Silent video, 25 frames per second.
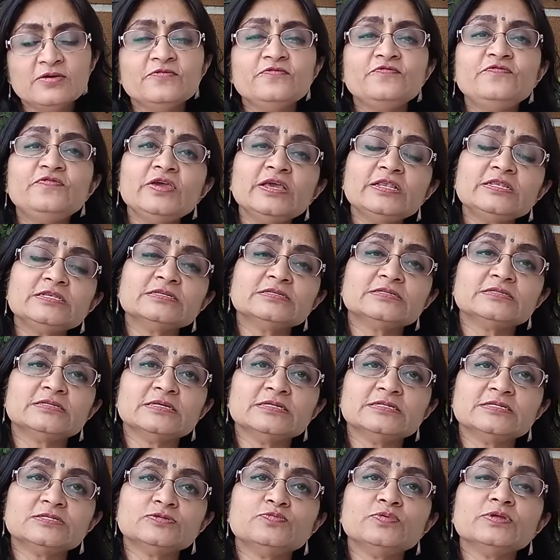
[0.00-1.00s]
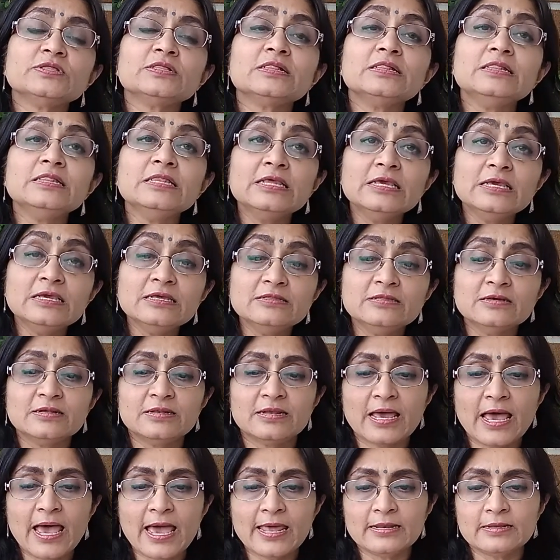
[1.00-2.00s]
fetuses with lethal
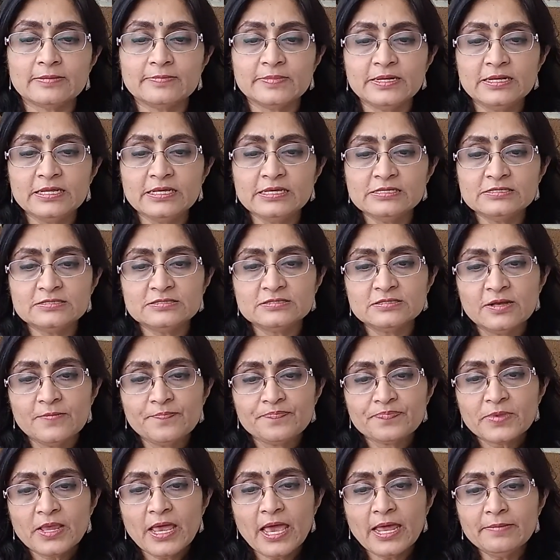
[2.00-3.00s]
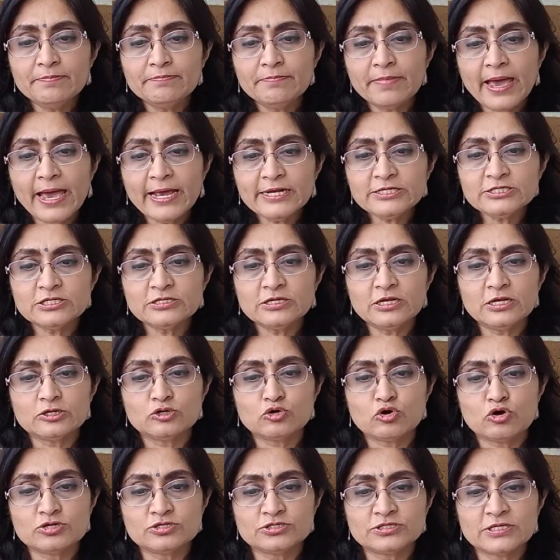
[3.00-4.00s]
anomalies, and maternal
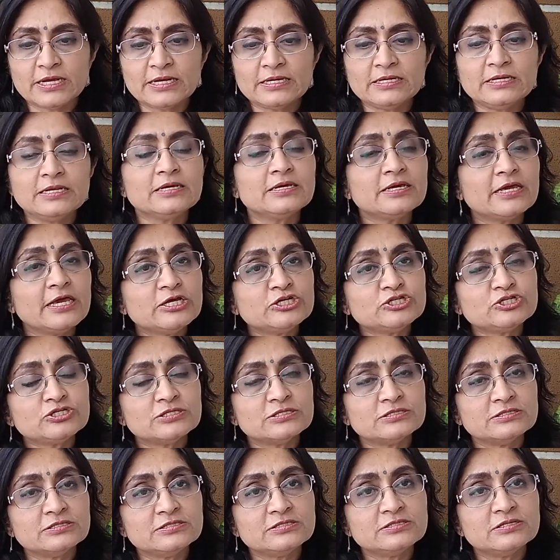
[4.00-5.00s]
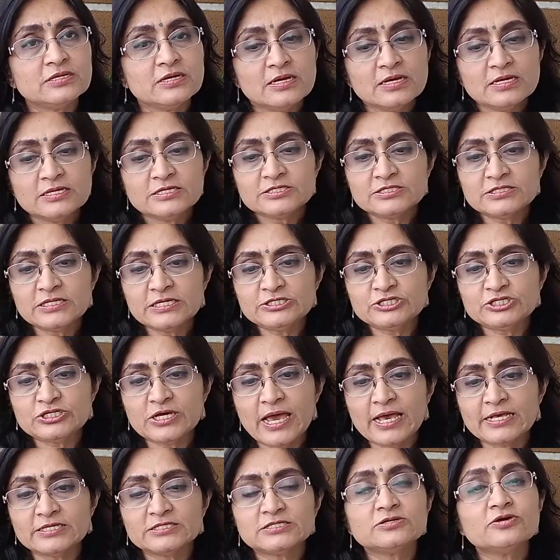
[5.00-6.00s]
contraindications such
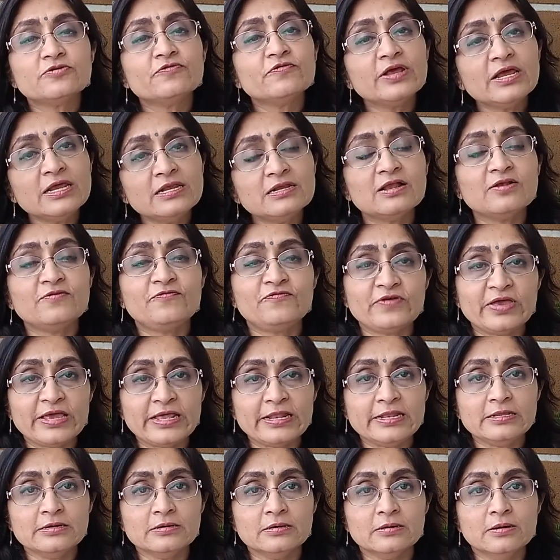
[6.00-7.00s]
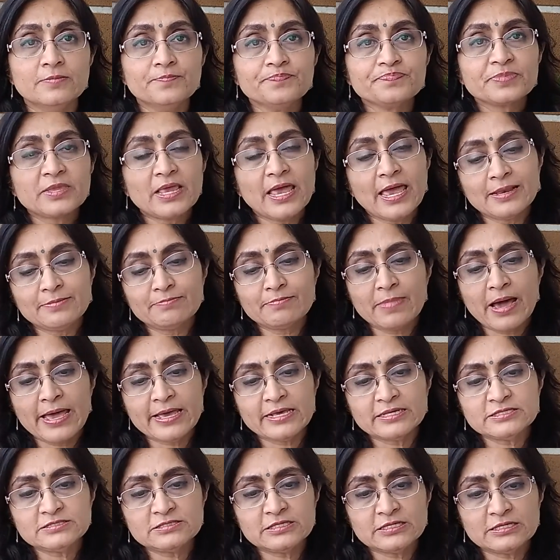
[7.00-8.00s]
as renal failure and
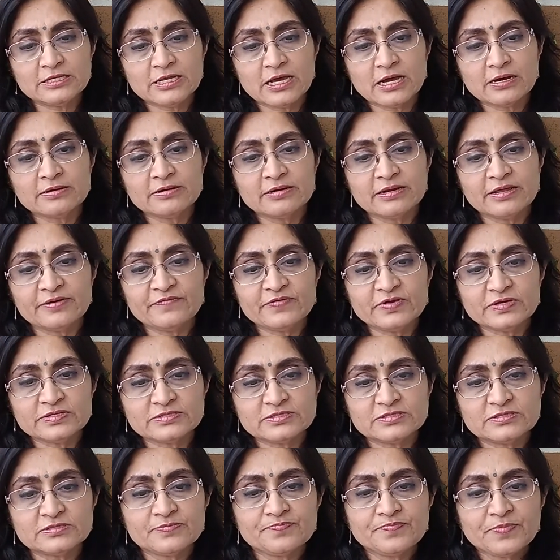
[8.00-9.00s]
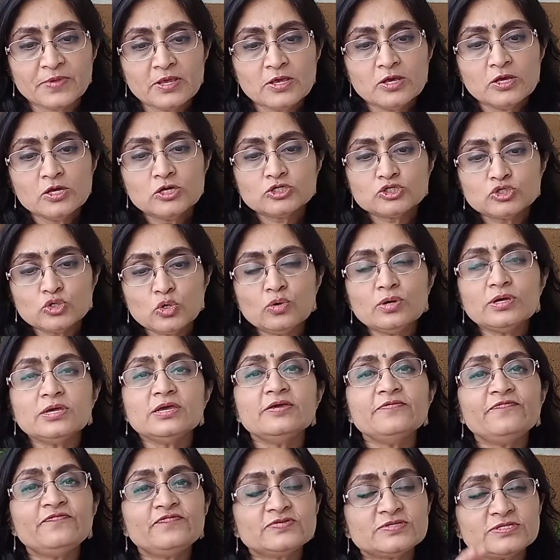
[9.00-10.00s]
myasthenia gravis. So,
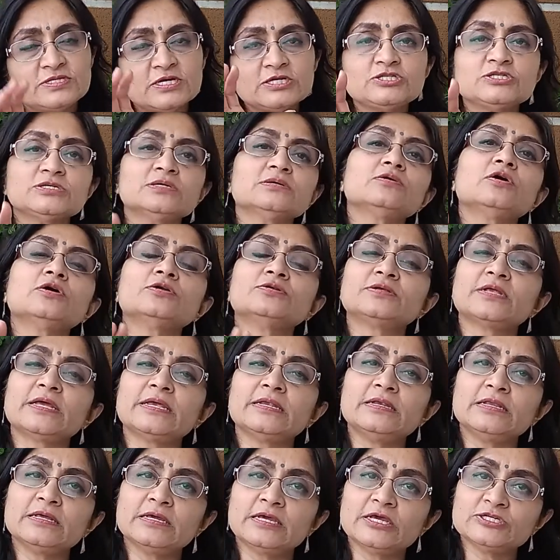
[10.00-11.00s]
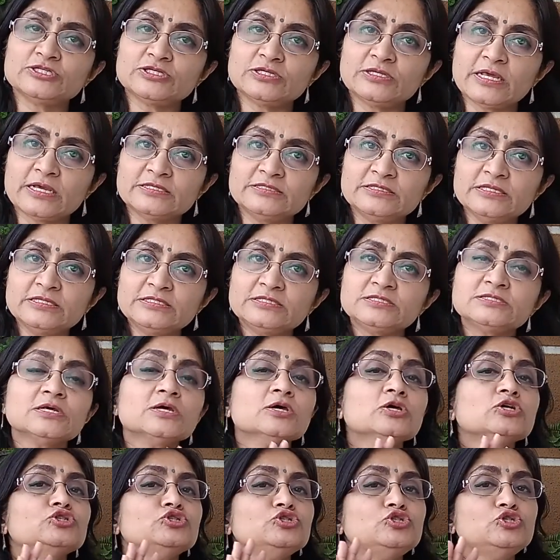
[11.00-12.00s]
if such a contraindication exists,
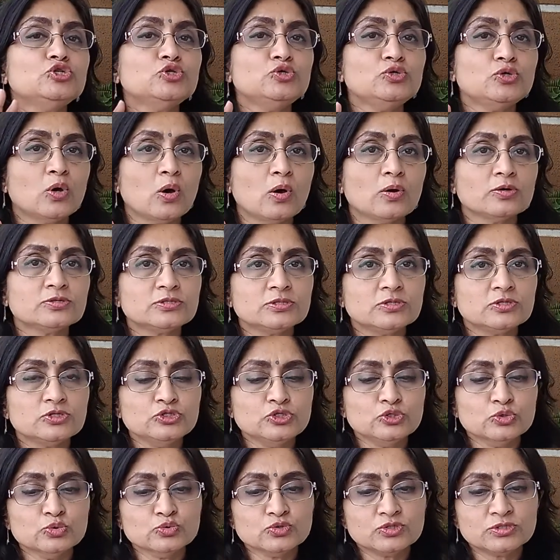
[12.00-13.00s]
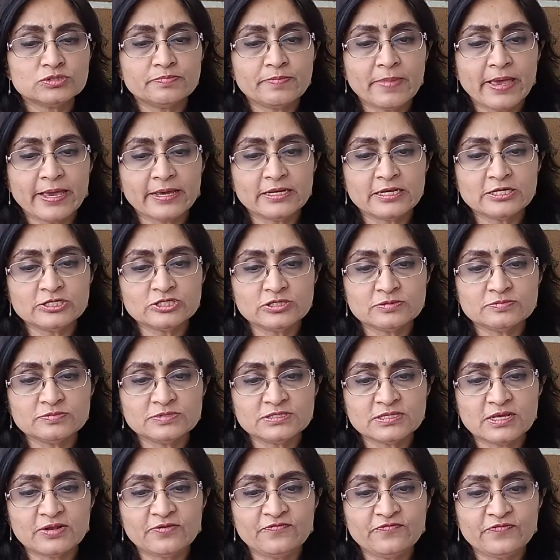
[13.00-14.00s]
do not use magnesium
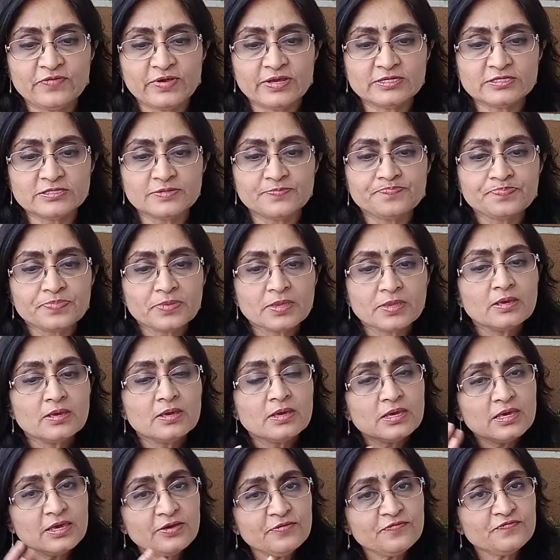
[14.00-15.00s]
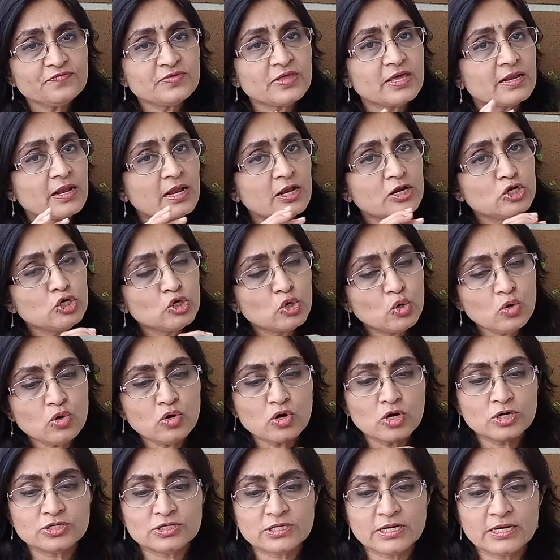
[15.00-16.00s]
sulfate. If there are no
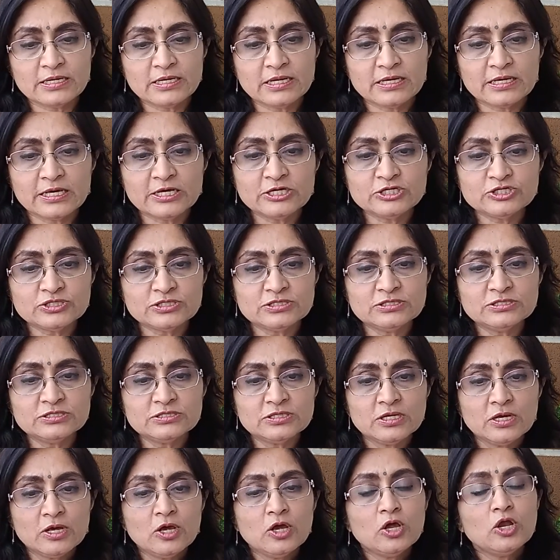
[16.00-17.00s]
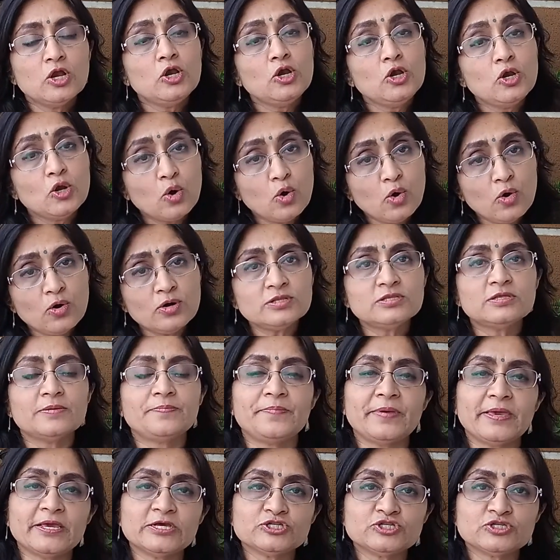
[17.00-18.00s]
contraindications, load the
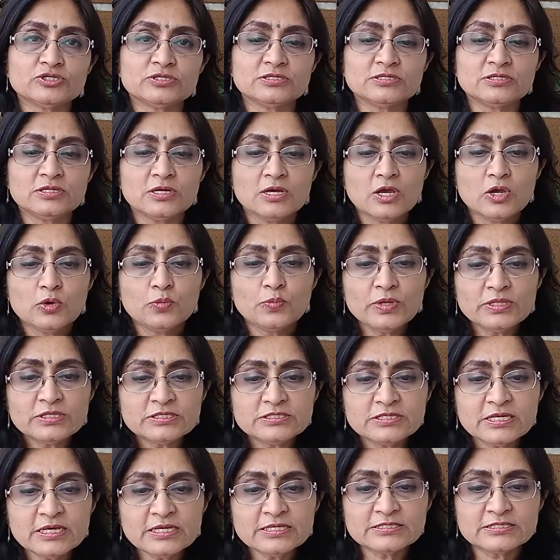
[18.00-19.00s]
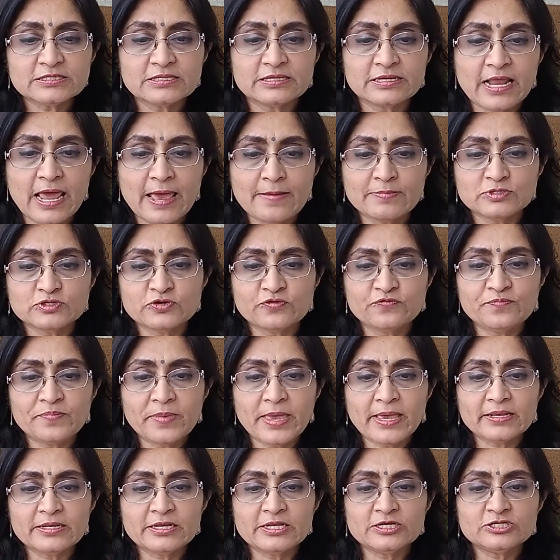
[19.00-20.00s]
patient with 6 grams of
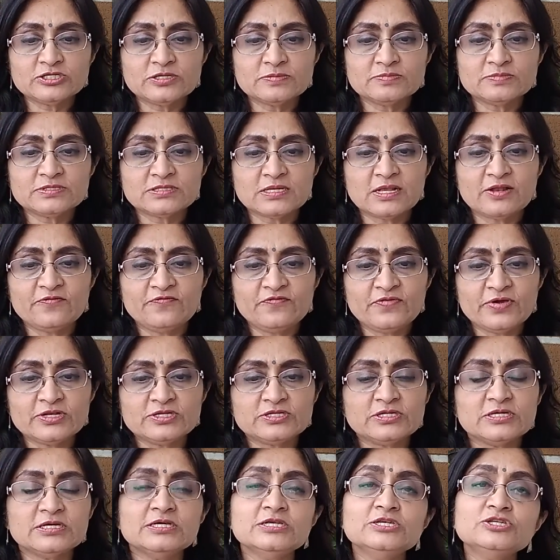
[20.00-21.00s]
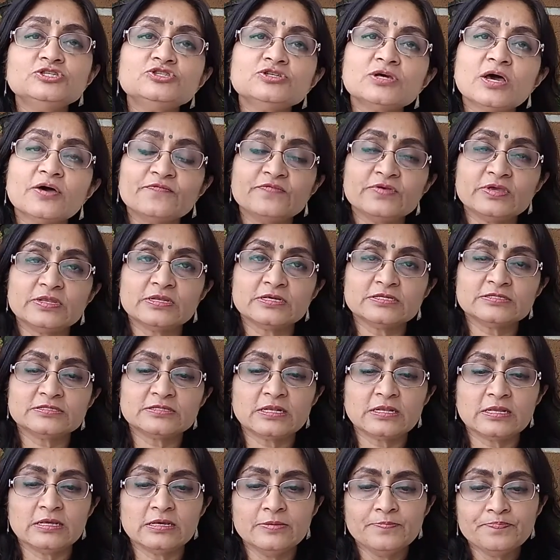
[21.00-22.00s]
magnesium sulfate
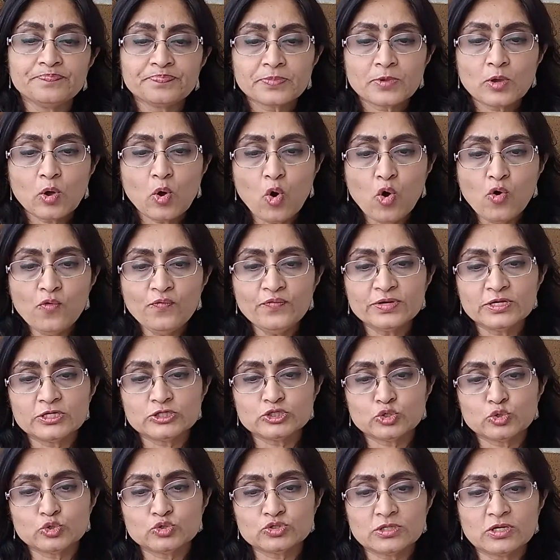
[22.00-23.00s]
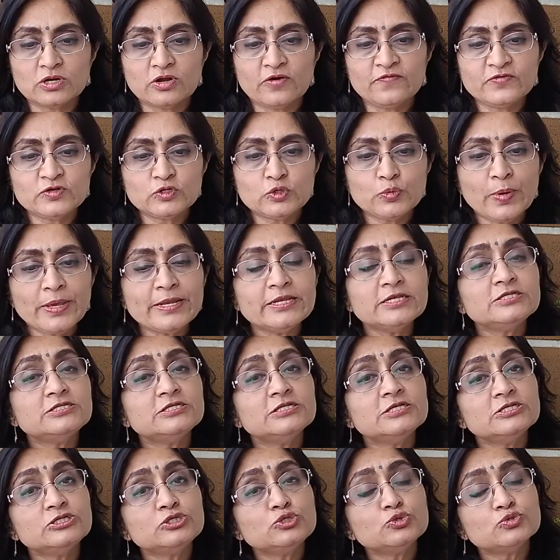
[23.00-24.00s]
intravenously over a total of
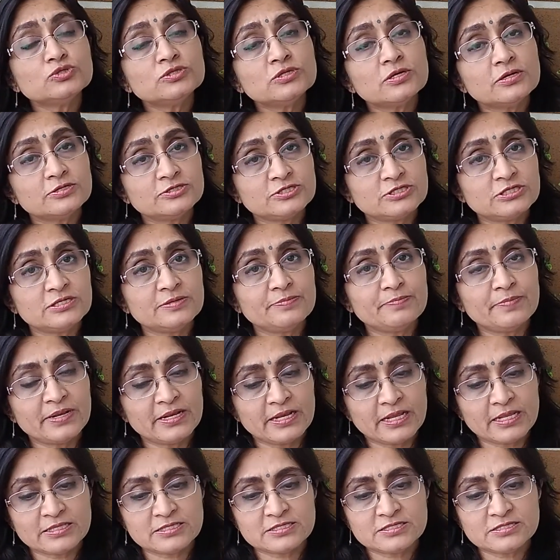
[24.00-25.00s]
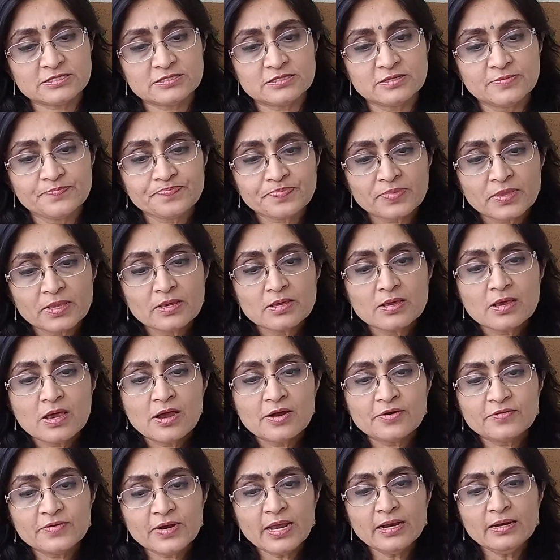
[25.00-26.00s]
20 to 30 minutes.
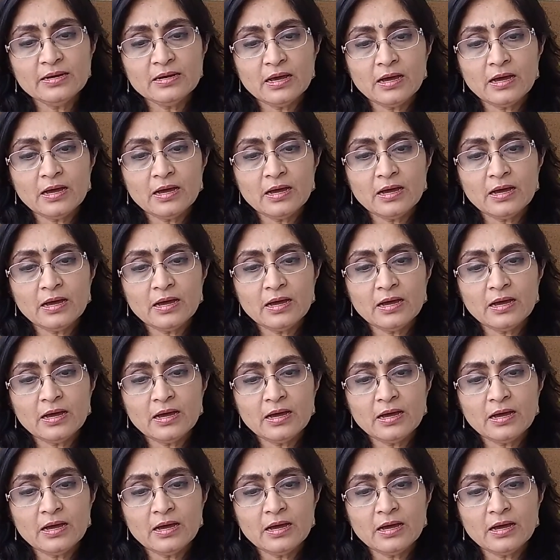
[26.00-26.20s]
Run